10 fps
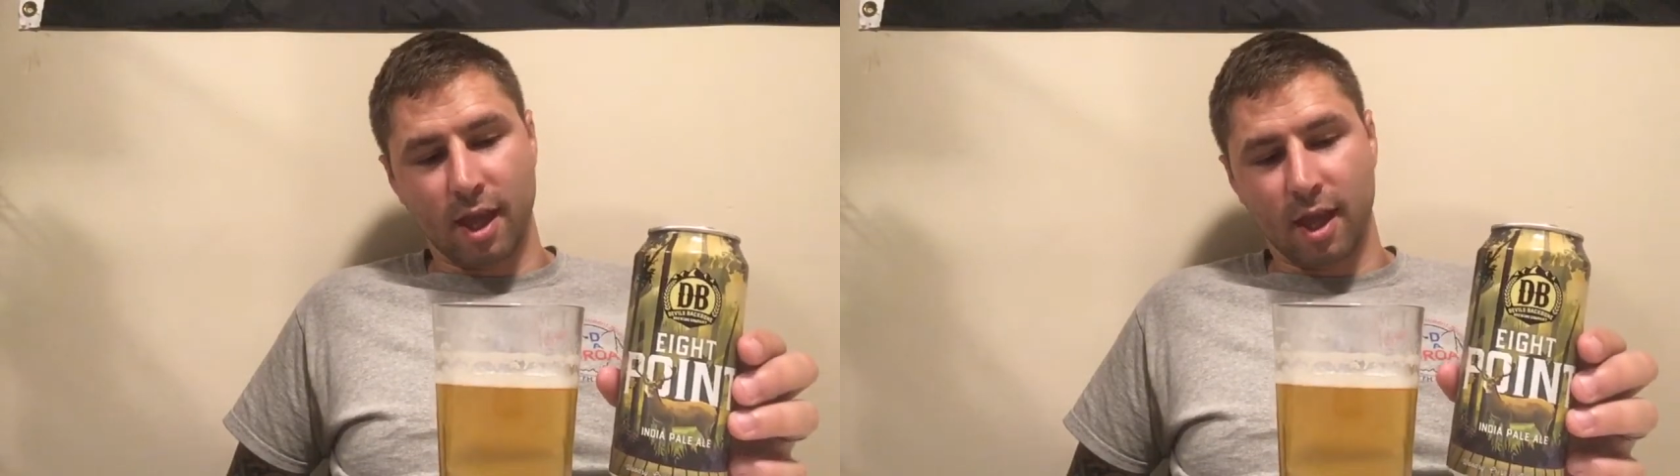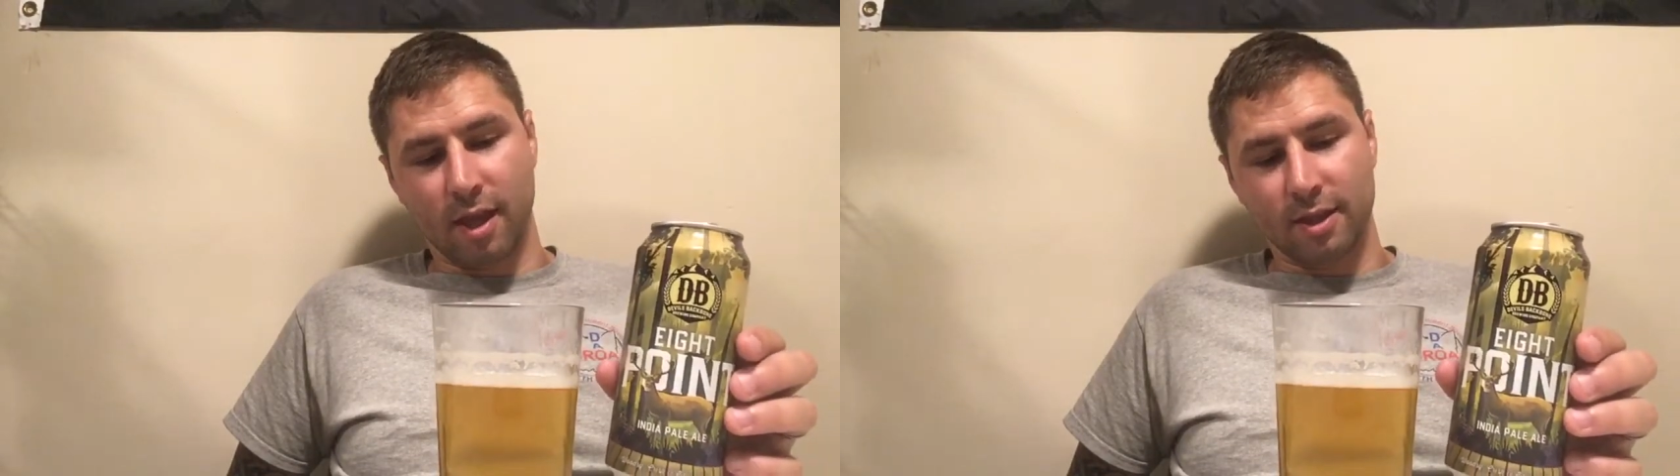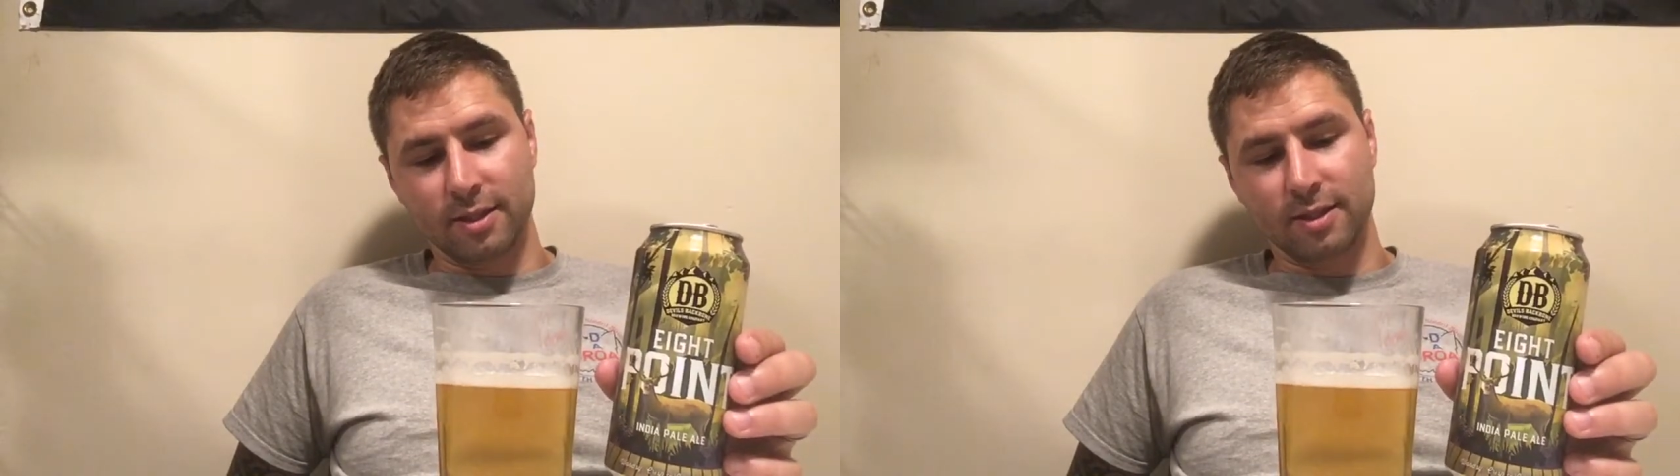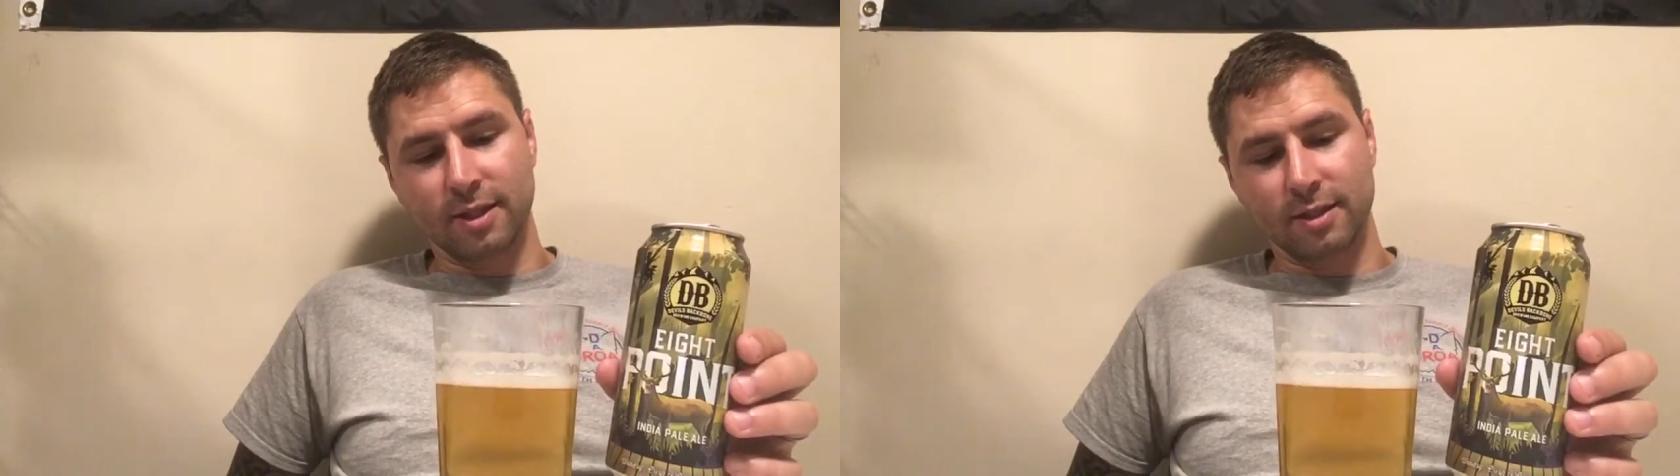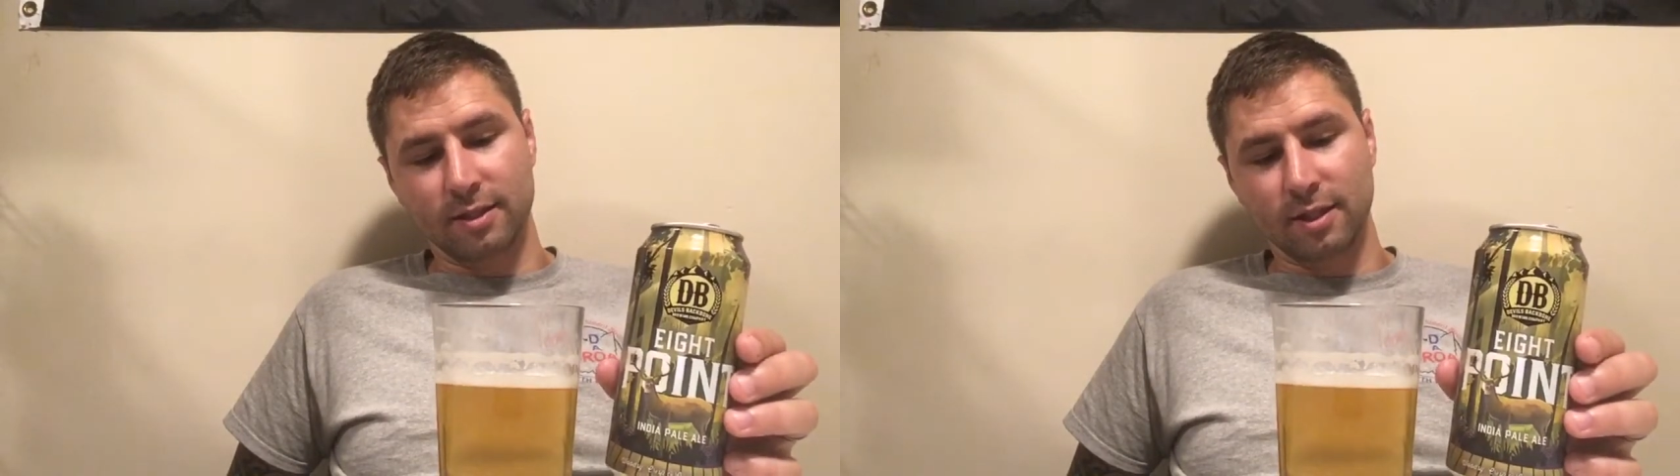a
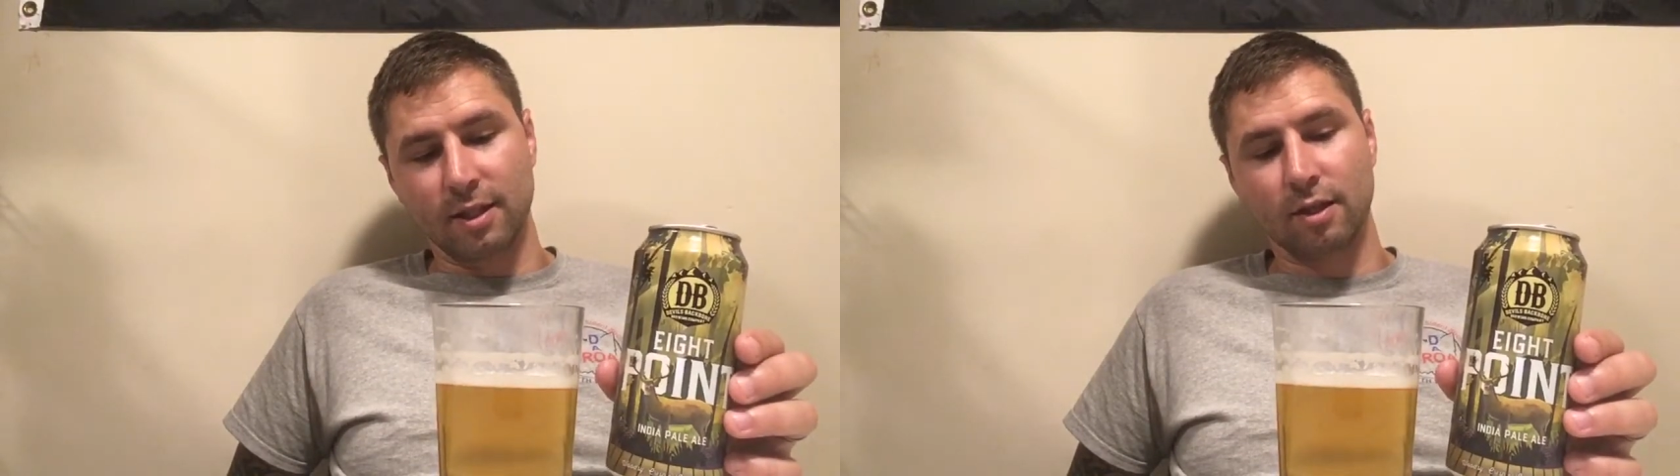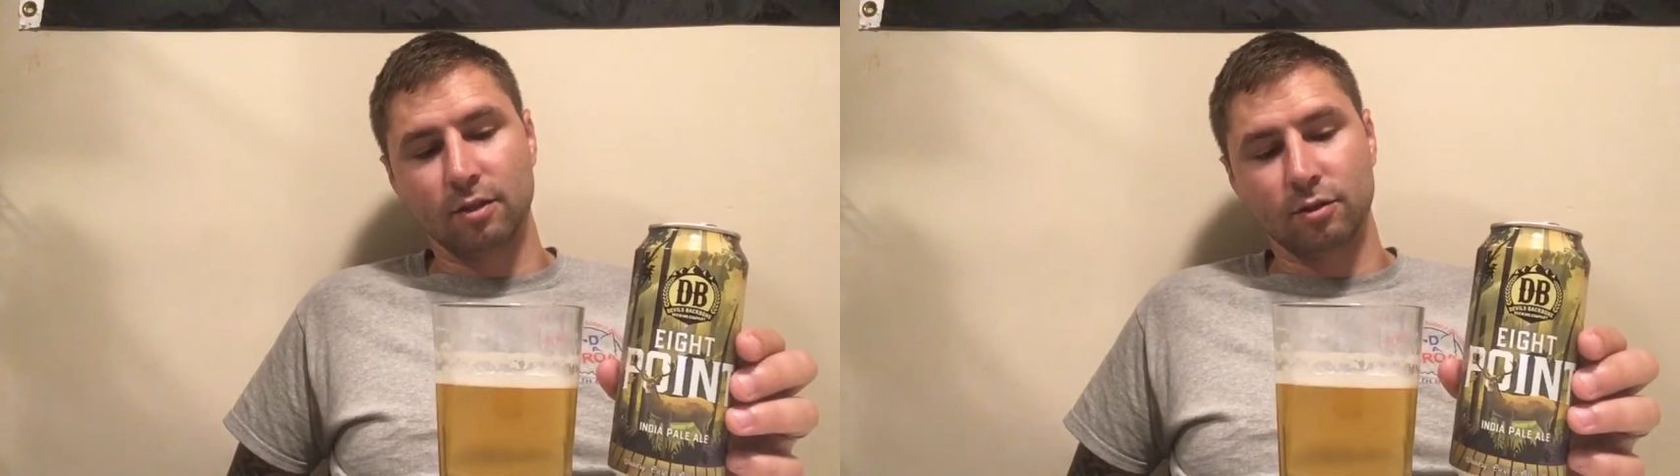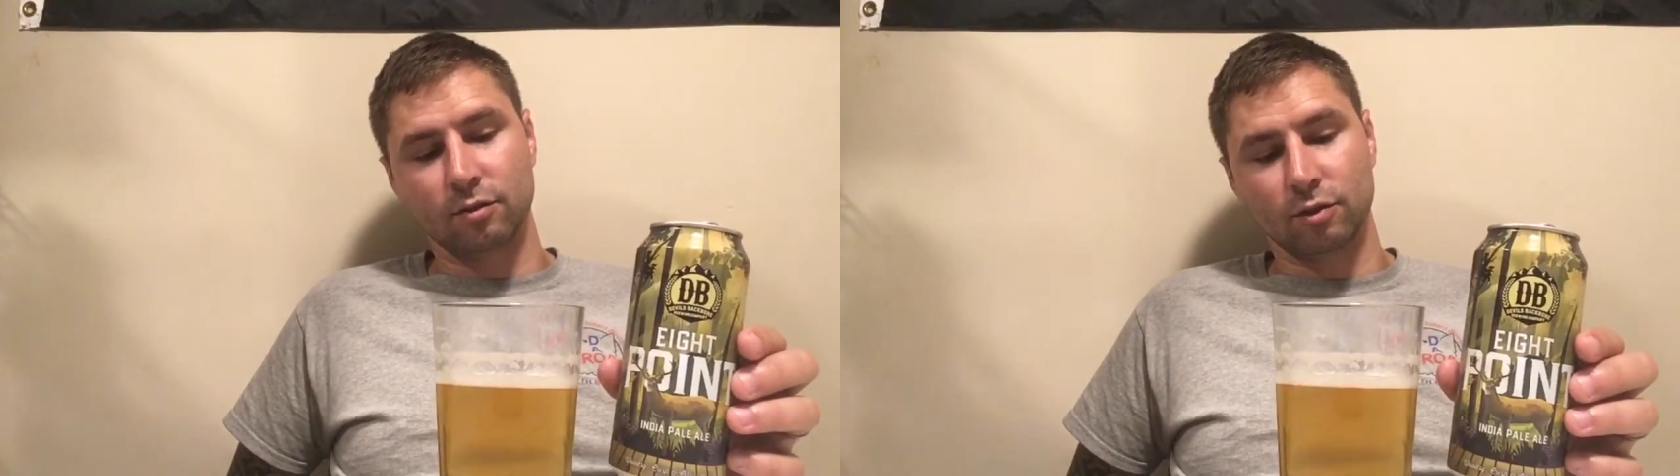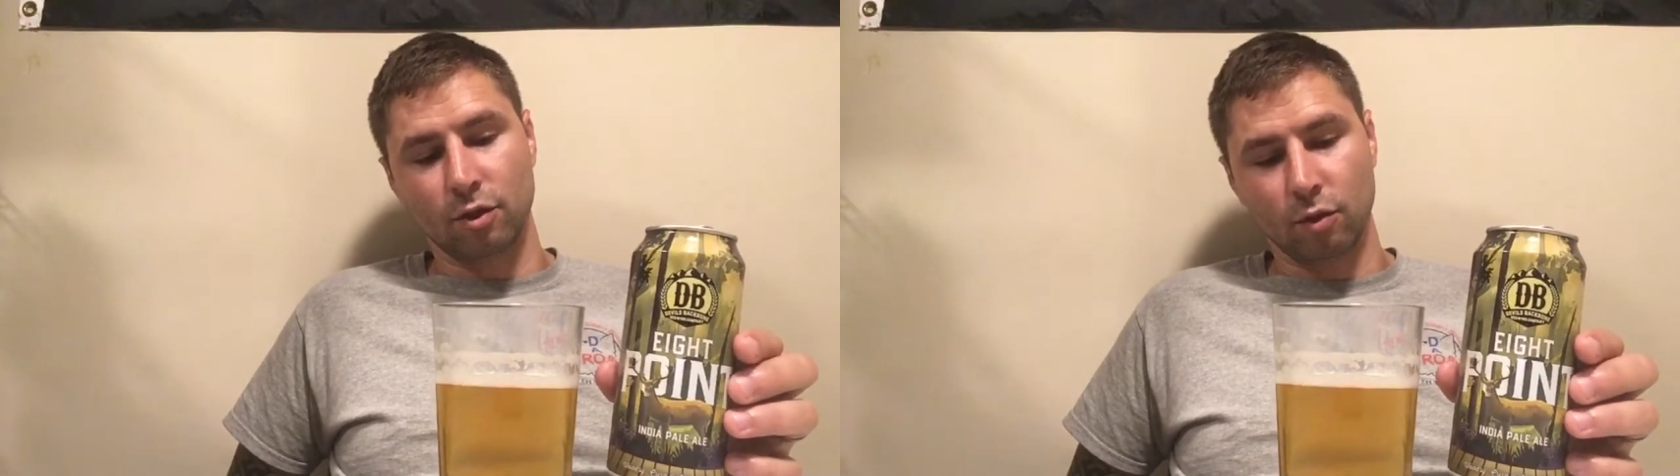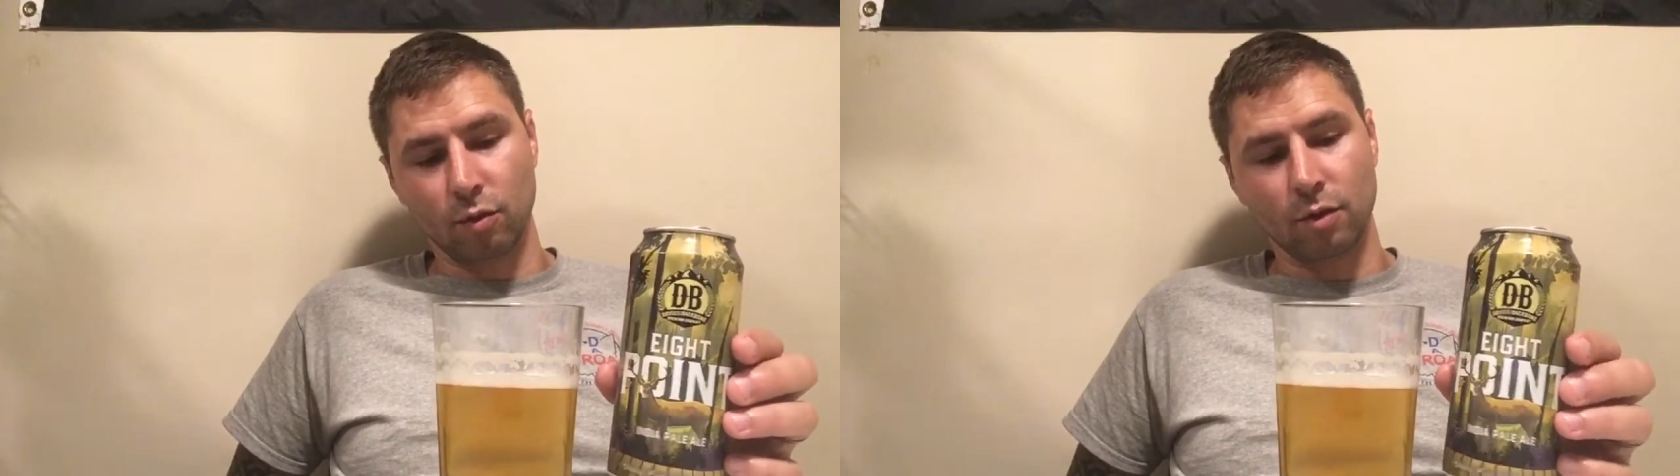
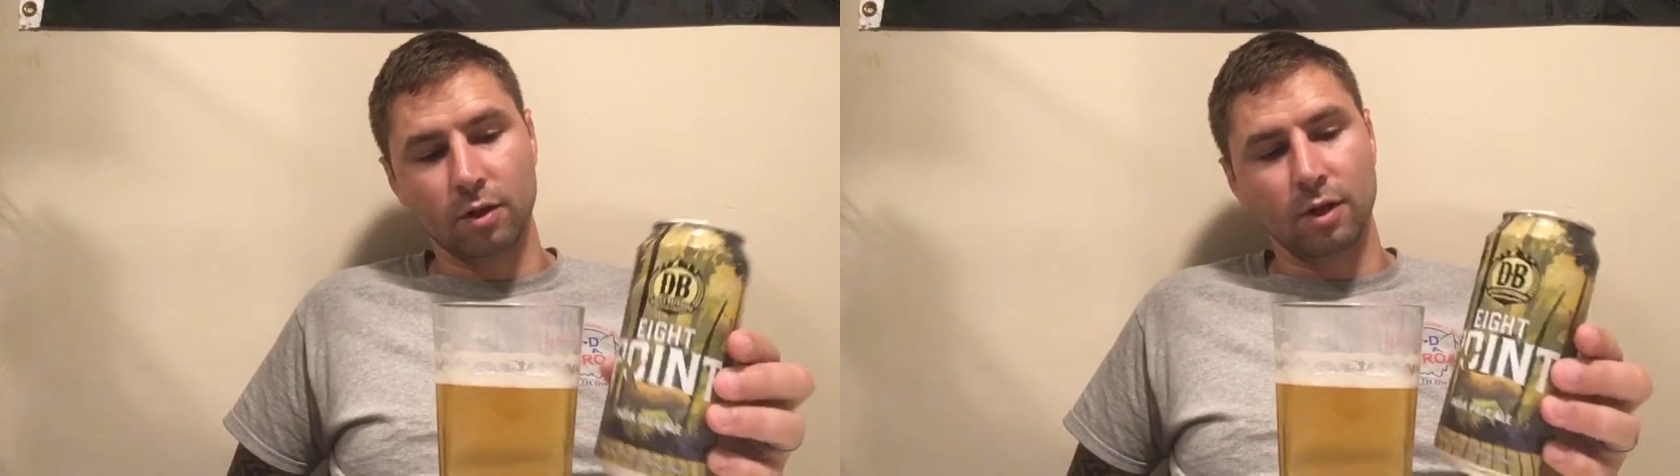sixty-two.